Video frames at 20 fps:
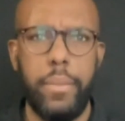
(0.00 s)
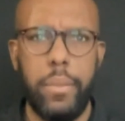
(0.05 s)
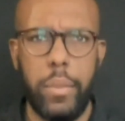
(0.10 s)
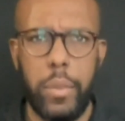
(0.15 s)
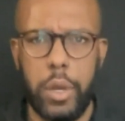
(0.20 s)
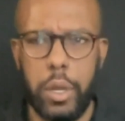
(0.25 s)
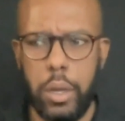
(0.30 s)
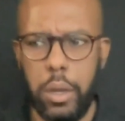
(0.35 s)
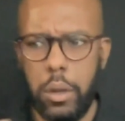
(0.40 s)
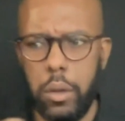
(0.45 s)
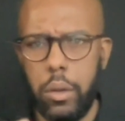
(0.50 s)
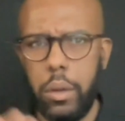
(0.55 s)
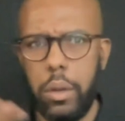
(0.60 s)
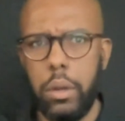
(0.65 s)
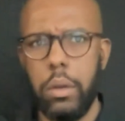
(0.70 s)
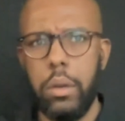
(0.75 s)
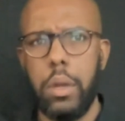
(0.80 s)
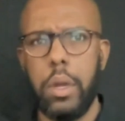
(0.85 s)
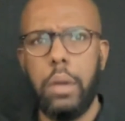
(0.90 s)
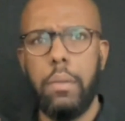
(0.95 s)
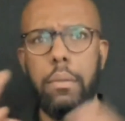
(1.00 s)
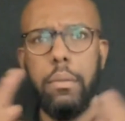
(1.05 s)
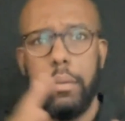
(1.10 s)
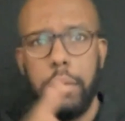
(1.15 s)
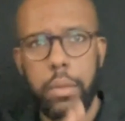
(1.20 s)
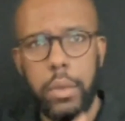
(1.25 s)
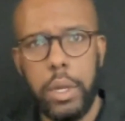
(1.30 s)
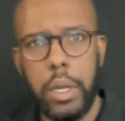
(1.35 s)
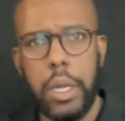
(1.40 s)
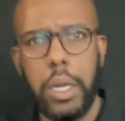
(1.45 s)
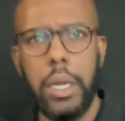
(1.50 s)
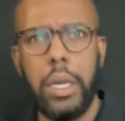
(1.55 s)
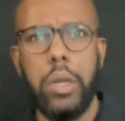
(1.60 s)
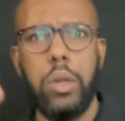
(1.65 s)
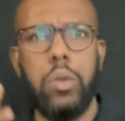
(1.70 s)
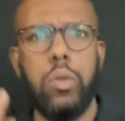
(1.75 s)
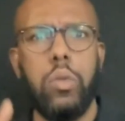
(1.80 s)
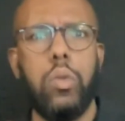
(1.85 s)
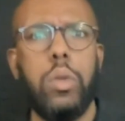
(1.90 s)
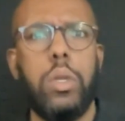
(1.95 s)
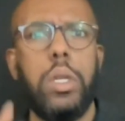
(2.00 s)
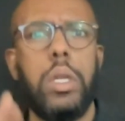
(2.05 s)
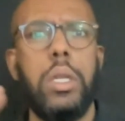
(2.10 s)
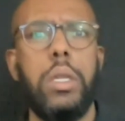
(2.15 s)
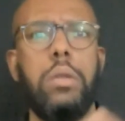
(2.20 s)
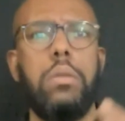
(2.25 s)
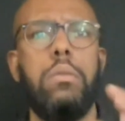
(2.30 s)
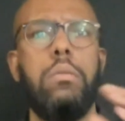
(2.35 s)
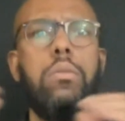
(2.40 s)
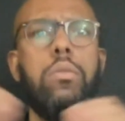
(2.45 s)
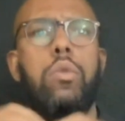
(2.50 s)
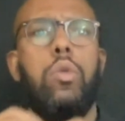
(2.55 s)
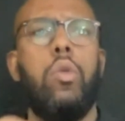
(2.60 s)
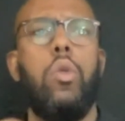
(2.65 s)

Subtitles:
So the company plans to release